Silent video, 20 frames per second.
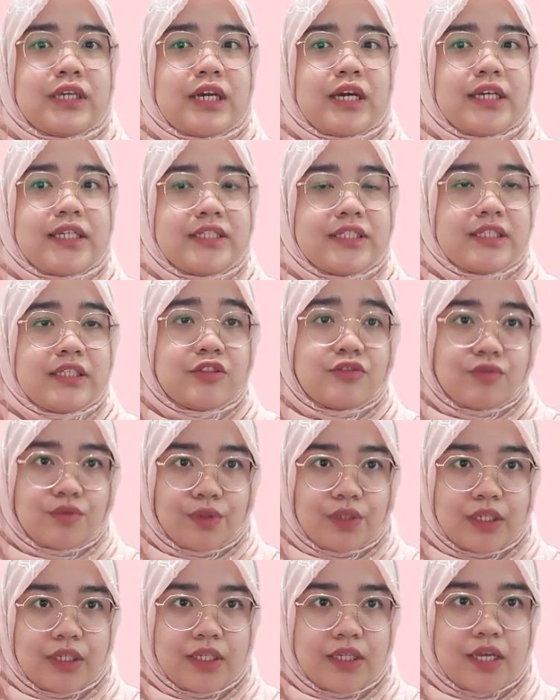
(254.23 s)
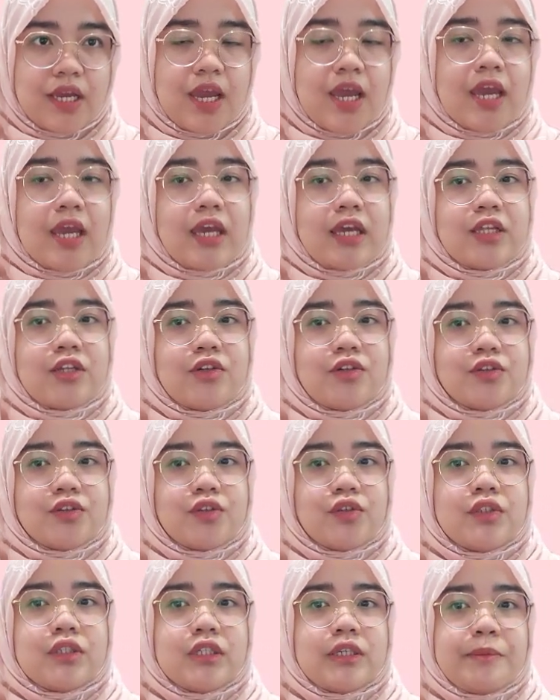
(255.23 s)
hygiene truly, and
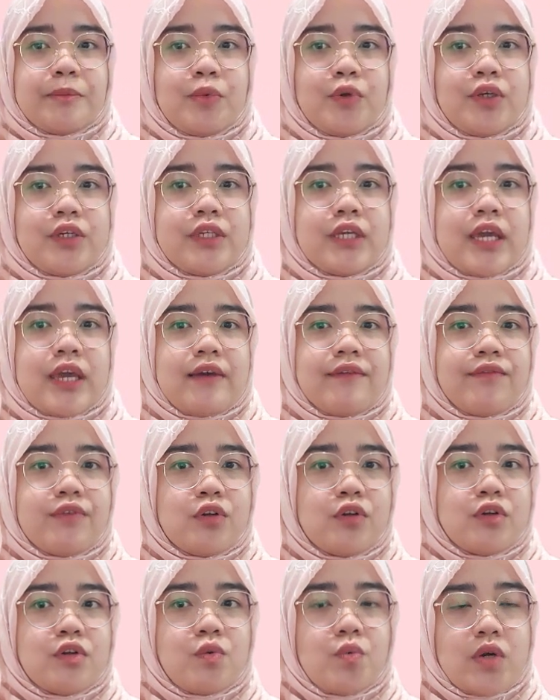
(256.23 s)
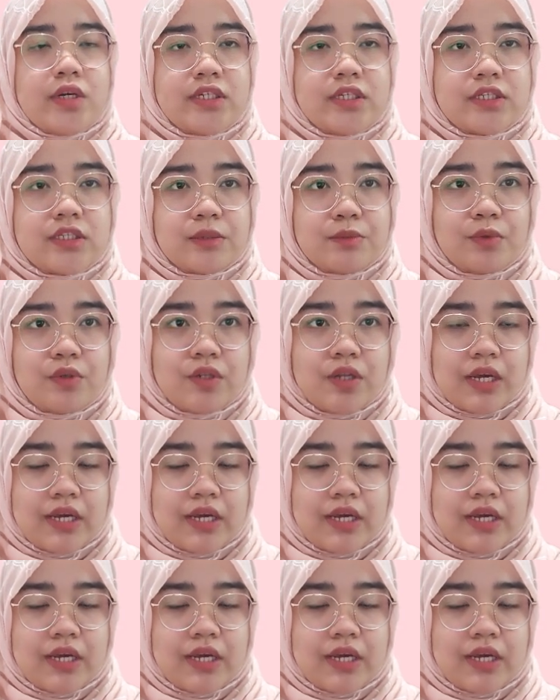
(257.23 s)
also the employee have low awareness about the